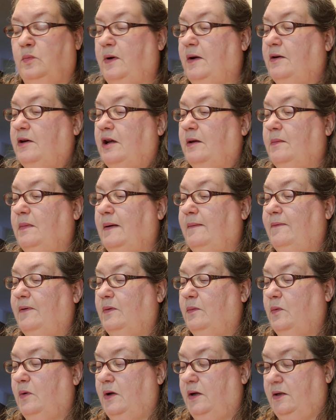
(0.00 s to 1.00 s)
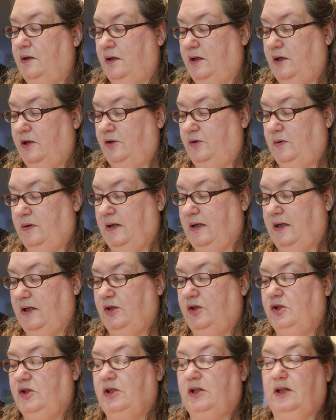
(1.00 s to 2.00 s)
Welcome Everyone, Country
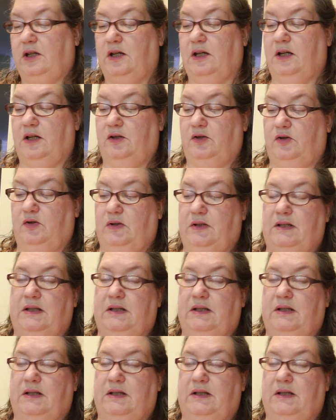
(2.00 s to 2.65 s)
Kitchen, and Country